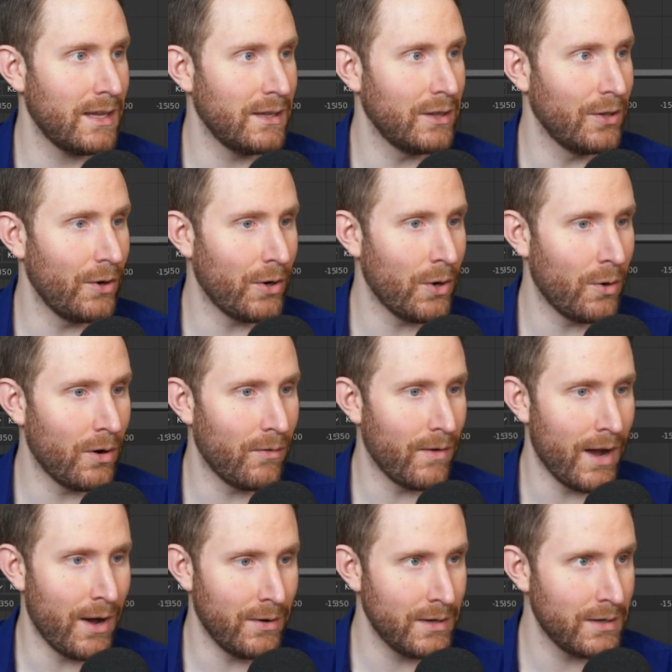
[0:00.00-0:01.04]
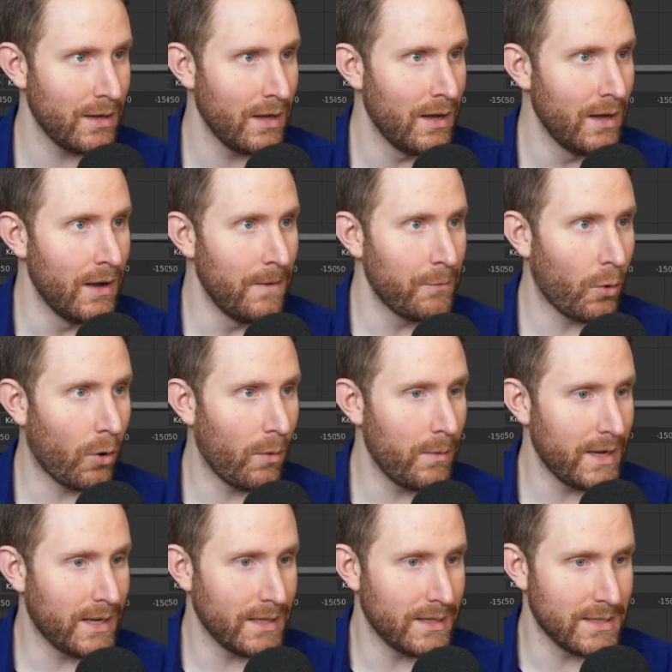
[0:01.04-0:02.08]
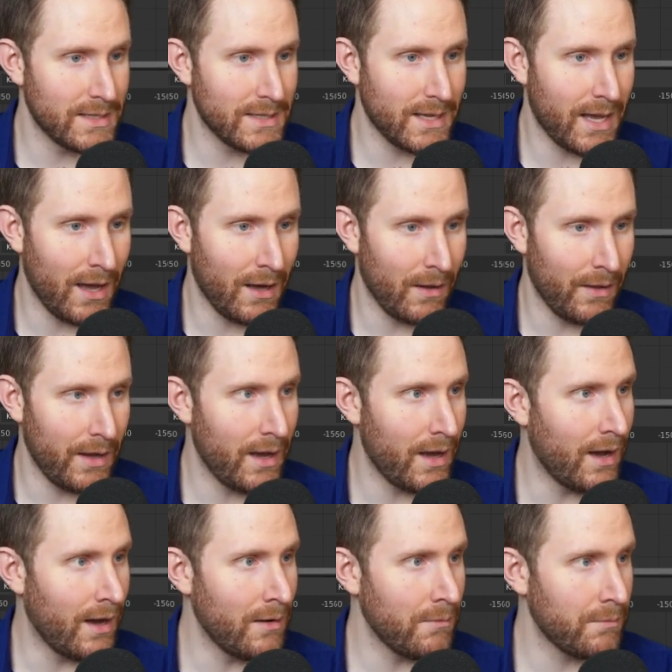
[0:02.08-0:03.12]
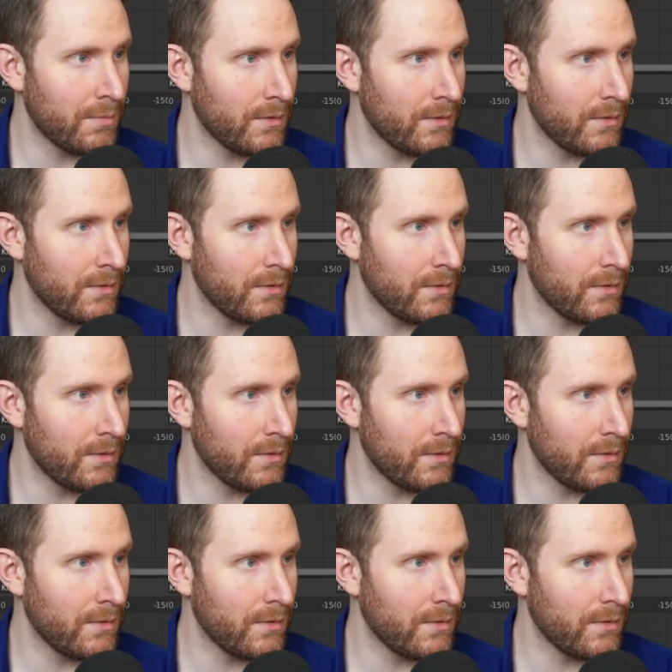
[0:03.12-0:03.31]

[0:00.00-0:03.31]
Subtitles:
and logo around, or we can scale it up,